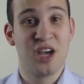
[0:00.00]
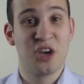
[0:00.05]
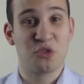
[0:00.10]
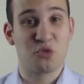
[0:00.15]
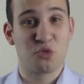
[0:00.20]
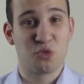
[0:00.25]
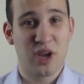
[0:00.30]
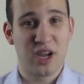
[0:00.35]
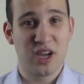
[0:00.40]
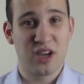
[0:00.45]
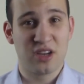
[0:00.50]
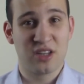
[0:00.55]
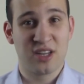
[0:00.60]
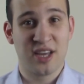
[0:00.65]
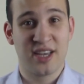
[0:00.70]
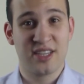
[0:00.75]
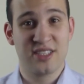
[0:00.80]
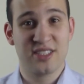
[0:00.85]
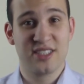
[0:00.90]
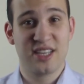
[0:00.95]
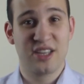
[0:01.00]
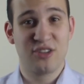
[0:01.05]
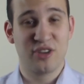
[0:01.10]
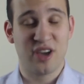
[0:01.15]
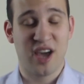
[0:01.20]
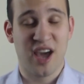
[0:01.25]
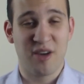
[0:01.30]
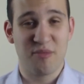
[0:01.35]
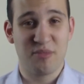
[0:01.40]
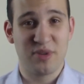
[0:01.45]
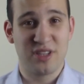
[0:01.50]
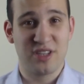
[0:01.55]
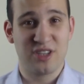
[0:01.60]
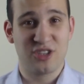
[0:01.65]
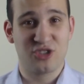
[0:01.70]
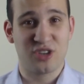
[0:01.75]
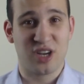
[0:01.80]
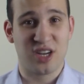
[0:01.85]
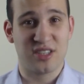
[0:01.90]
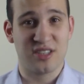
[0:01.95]
Recognize that you have been
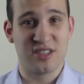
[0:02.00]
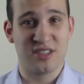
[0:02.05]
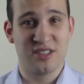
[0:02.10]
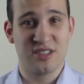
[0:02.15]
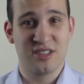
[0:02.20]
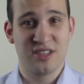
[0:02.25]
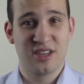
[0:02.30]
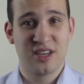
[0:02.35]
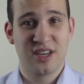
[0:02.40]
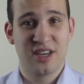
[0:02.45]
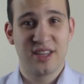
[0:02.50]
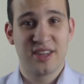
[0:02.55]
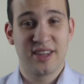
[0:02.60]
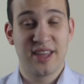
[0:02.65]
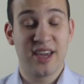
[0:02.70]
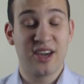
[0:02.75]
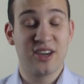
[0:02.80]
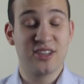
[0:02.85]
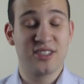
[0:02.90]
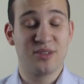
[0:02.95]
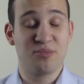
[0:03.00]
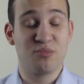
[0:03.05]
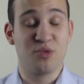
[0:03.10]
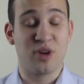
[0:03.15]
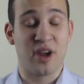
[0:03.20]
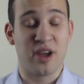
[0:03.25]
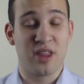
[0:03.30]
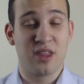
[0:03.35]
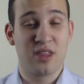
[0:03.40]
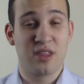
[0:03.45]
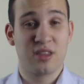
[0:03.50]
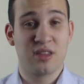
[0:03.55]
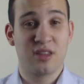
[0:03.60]
distracted, take a deep breath,